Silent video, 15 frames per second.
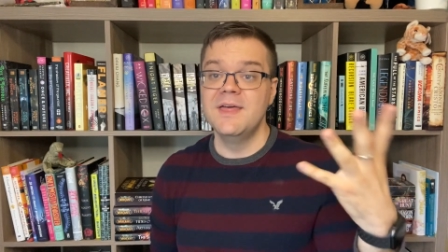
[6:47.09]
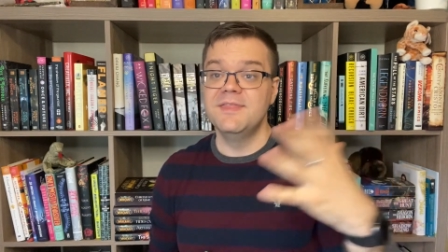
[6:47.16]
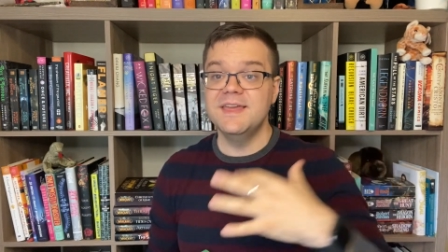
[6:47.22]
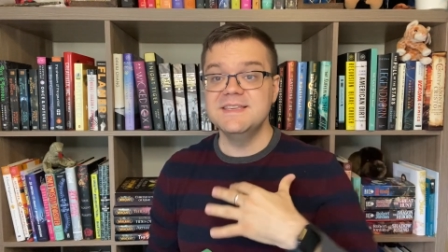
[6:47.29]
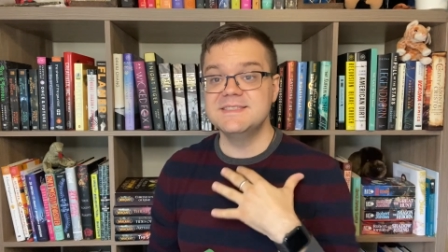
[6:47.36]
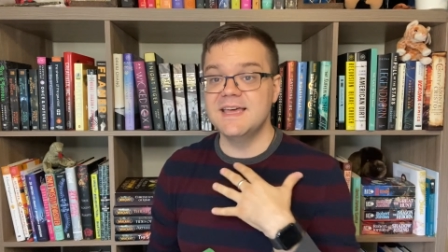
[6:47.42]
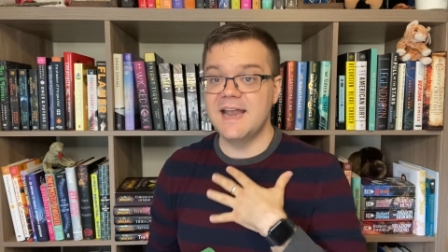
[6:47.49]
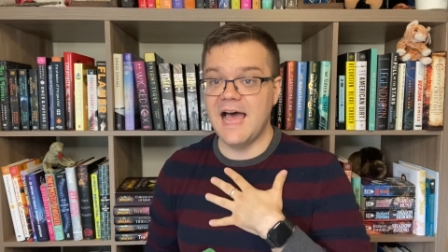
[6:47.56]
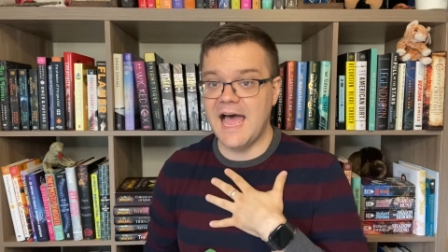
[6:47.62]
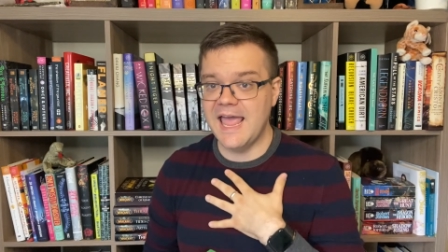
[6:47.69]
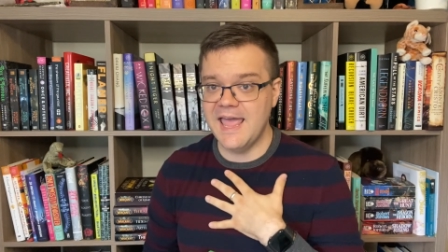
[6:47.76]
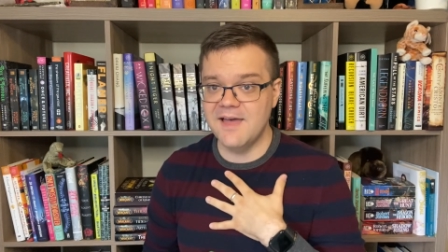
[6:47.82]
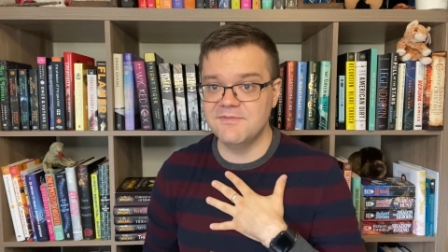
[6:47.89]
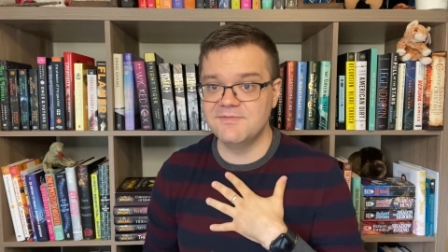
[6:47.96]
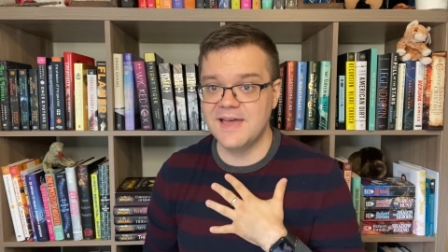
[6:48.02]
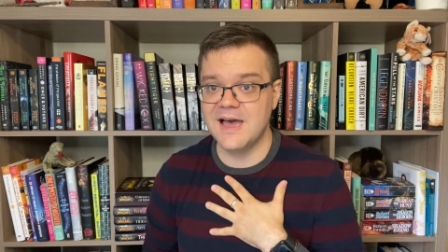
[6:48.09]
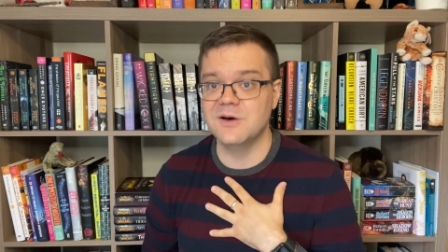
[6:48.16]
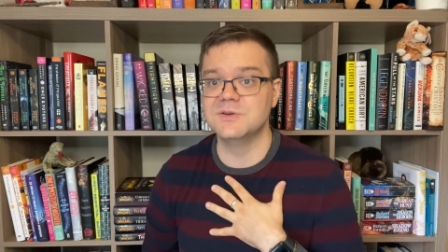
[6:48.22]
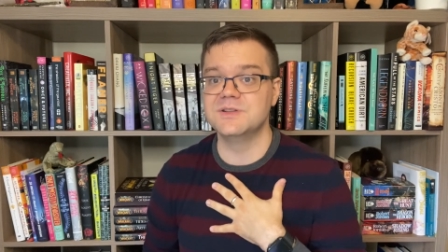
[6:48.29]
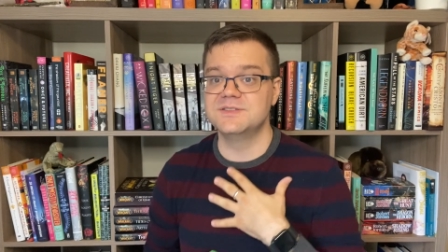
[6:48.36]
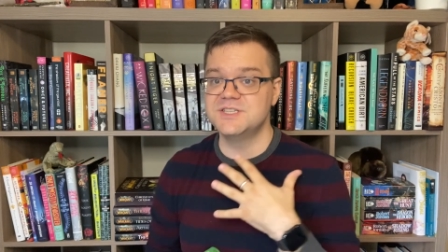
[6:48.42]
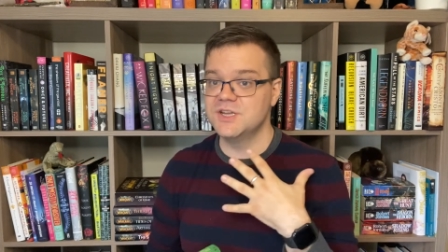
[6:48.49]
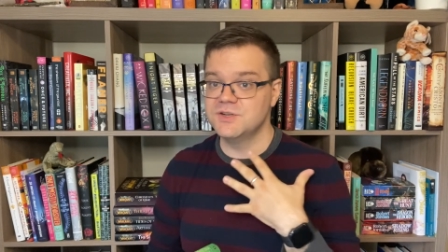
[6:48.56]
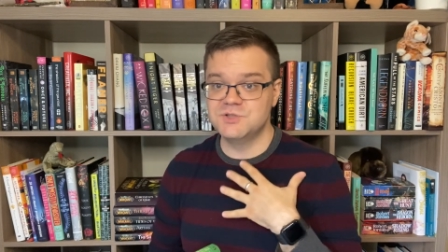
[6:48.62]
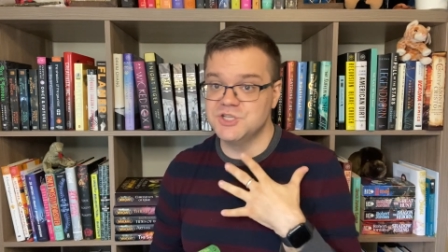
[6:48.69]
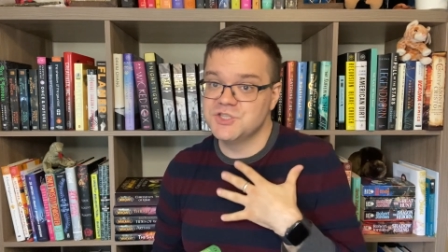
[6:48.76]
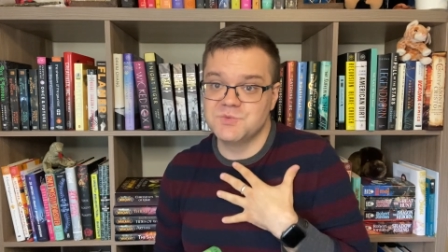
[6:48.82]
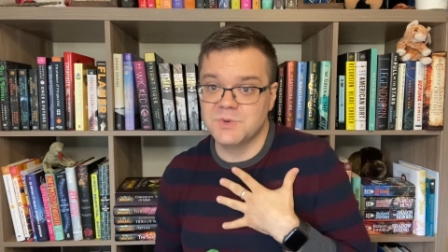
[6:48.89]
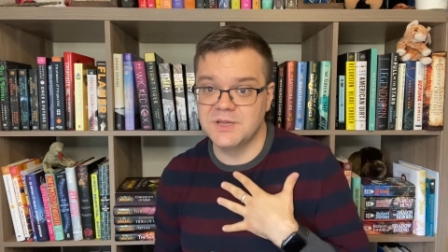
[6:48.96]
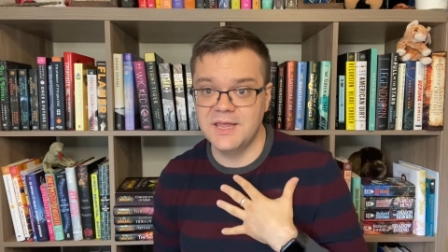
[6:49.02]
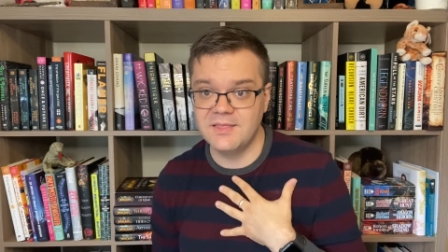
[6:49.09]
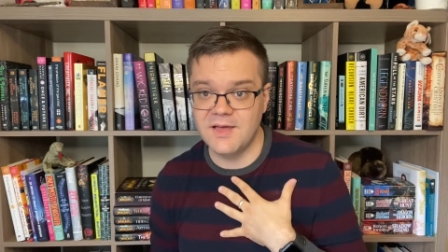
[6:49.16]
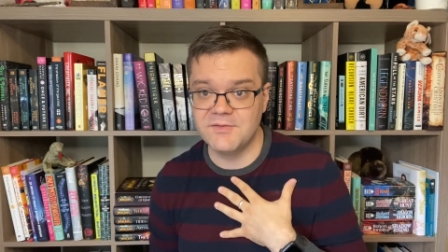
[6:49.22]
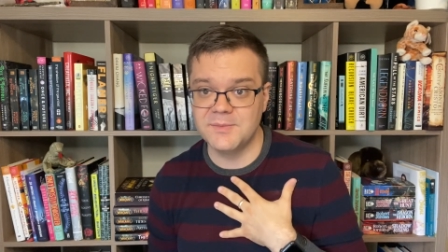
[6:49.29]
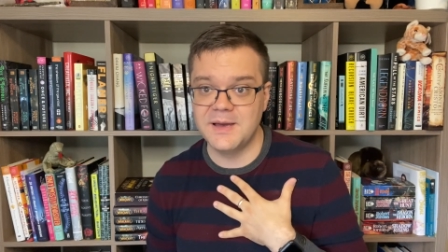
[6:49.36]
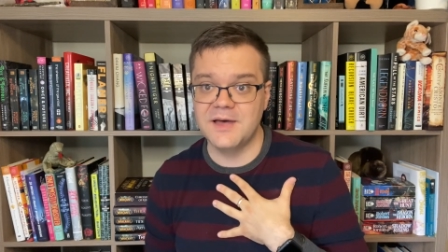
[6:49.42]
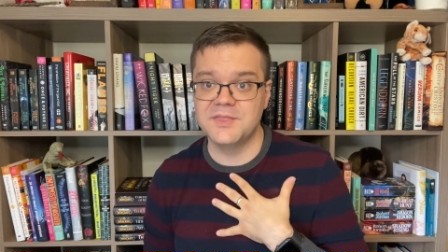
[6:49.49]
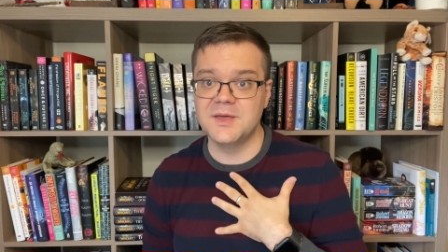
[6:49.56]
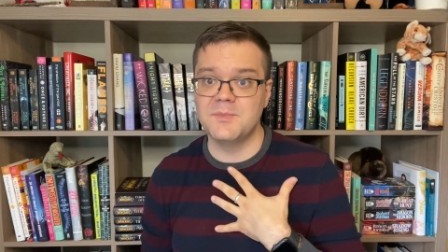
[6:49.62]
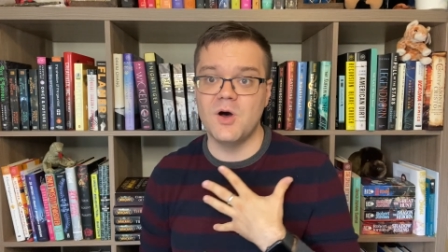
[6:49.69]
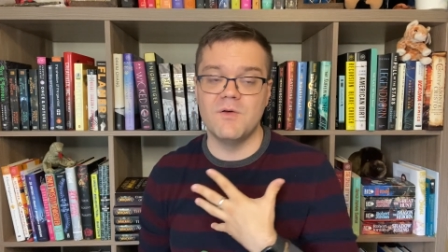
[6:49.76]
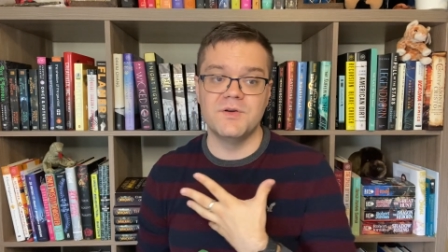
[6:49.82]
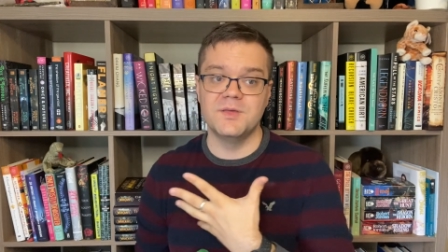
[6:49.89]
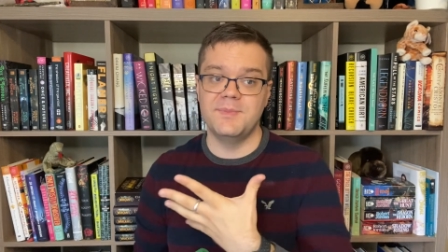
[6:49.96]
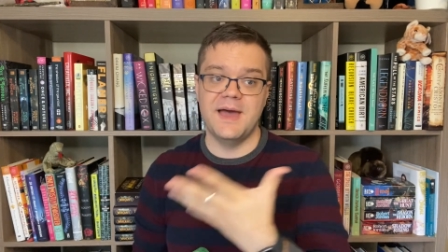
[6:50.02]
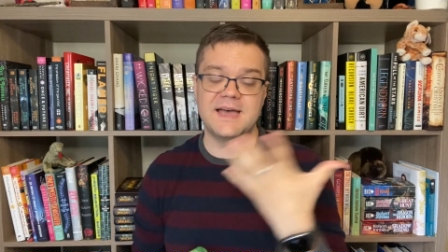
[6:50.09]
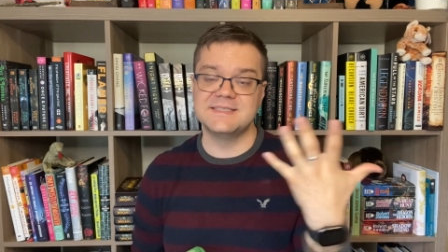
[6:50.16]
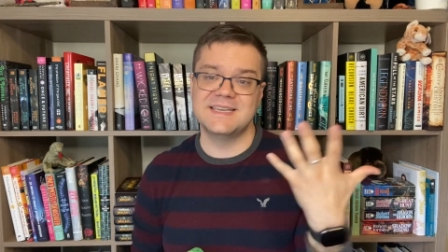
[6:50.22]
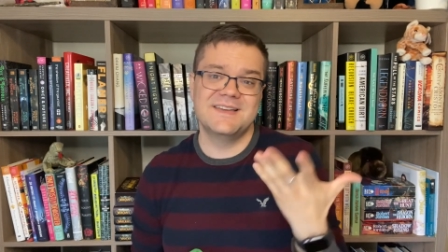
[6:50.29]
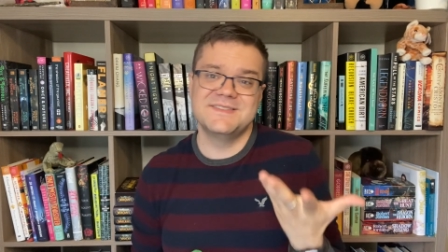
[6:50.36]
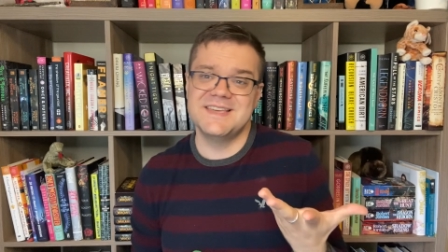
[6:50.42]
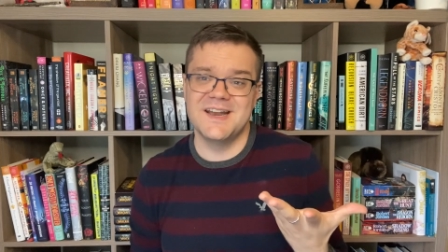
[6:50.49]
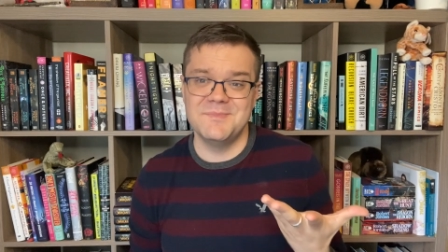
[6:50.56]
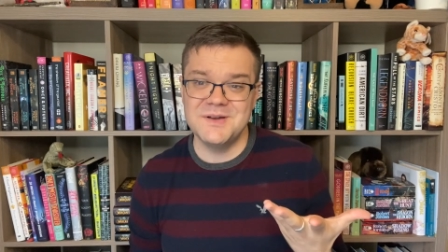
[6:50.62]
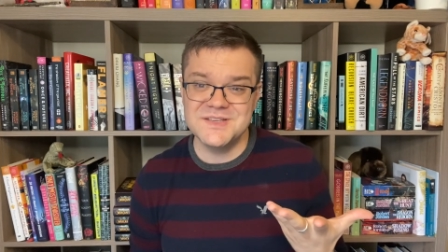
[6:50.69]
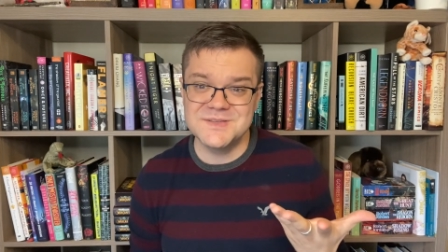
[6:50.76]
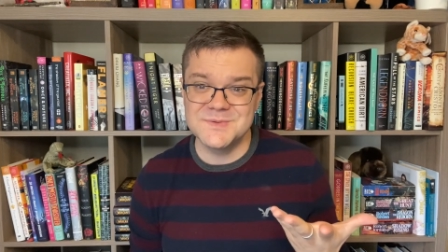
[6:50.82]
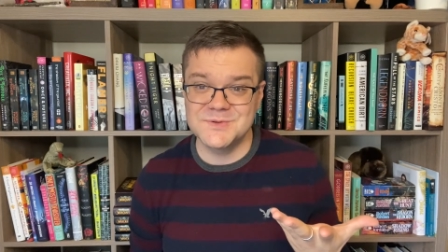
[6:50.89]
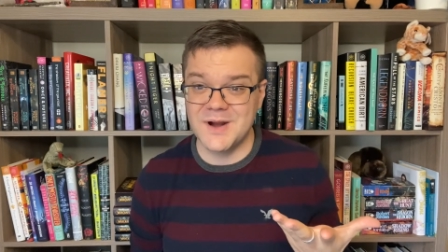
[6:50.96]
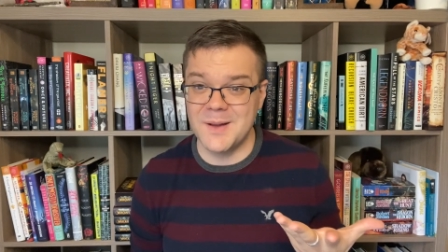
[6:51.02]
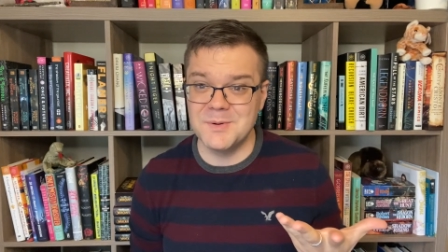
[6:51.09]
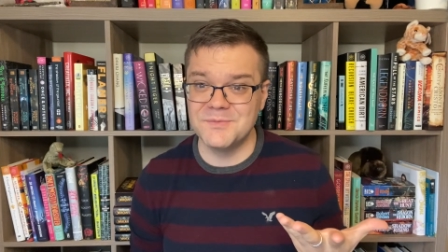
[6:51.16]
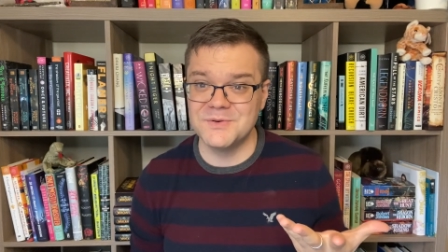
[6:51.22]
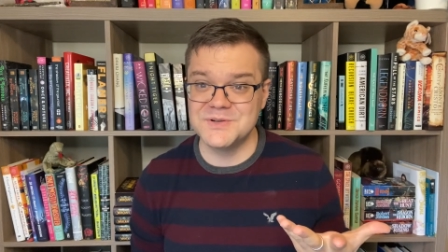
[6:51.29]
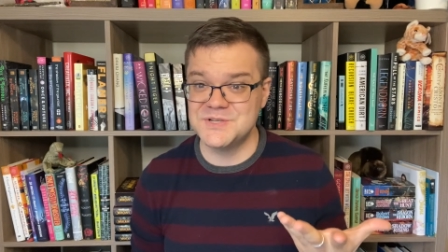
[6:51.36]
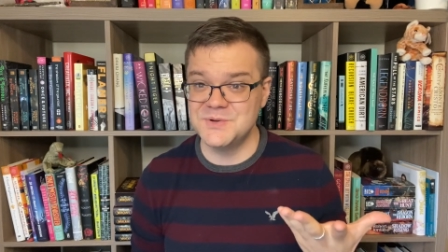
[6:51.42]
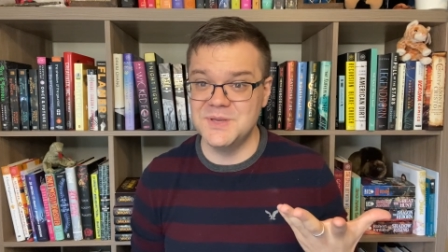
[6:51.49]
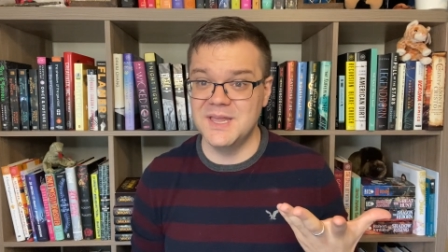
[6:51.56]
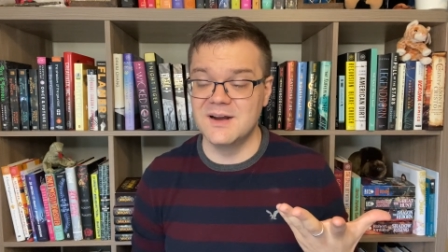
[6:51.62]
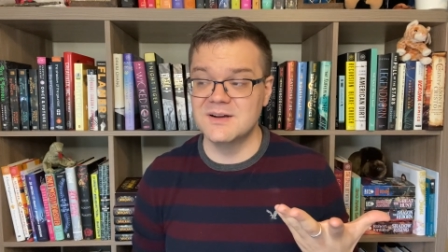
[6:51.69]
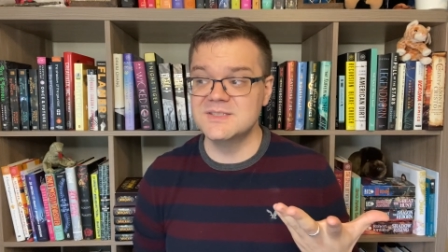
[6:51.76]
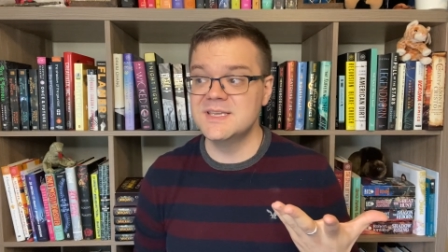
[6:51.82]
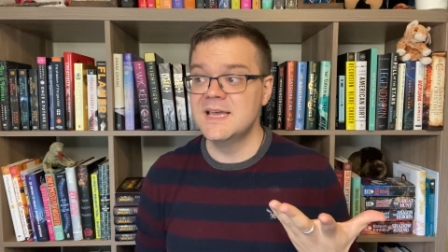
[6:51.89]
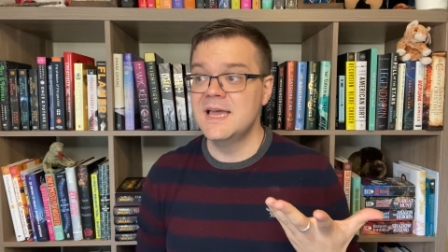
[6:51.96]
Things that I have found to just really love about them over the past. Like I said, I've been a subscriber for 2 years,